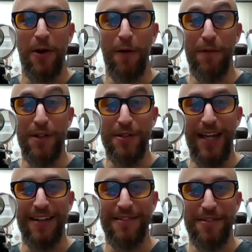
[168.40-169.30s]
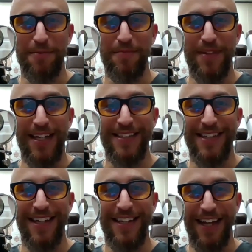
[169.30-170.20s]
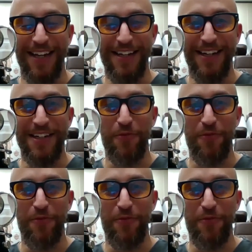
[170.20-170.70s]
hopefully you gain some insight and uh,